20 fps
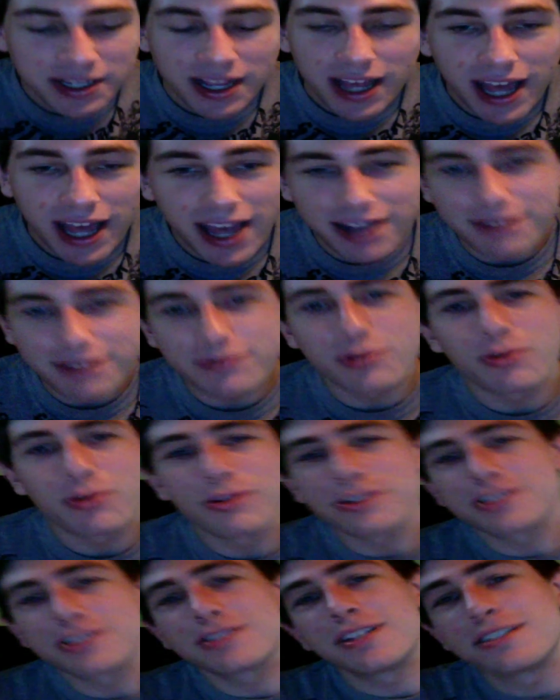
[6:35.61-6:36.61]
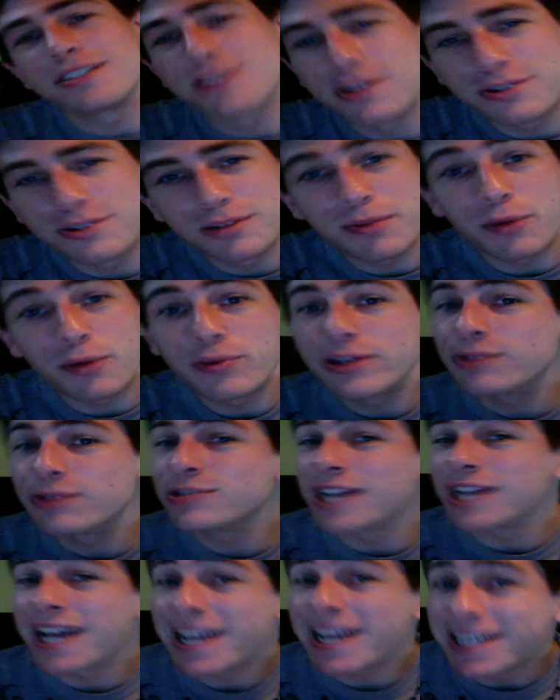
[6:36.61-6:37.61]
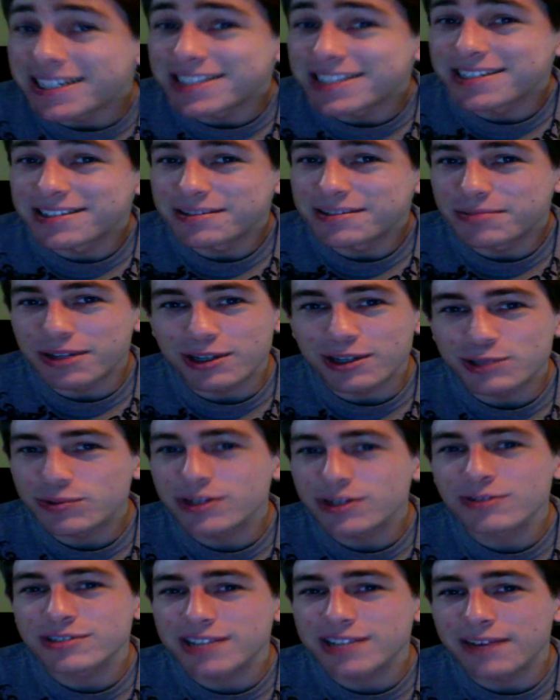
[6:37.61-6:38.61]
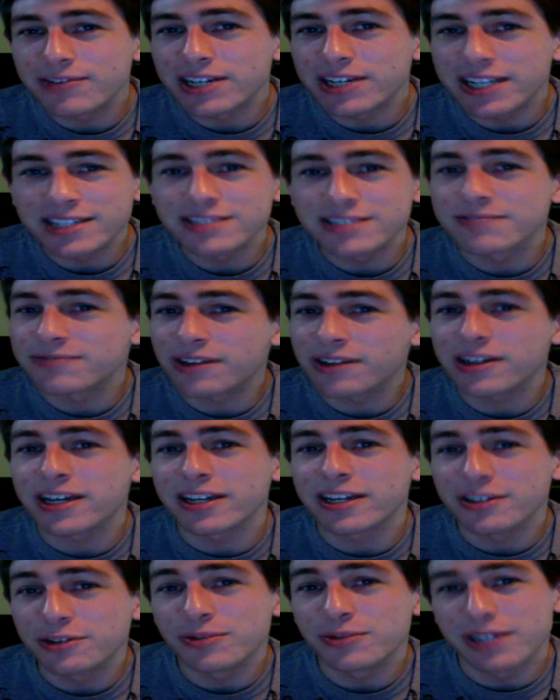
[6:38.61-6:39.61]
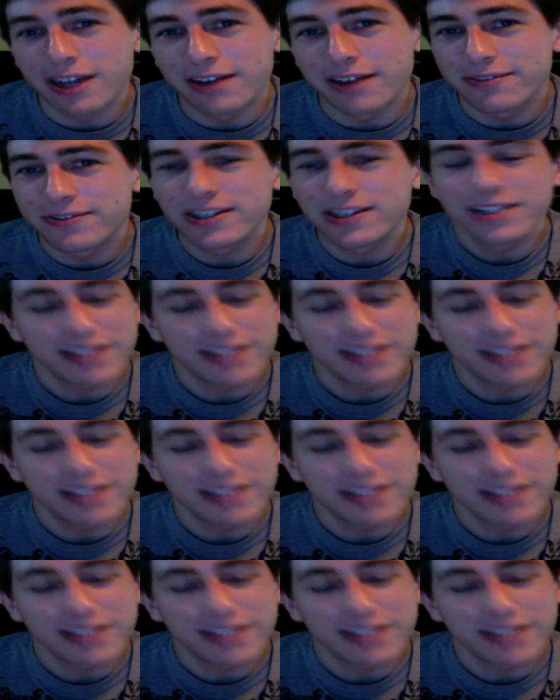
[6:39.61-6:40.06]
And of course, they started talking about Windows 8 because Windows 7 isn't fucking new enough.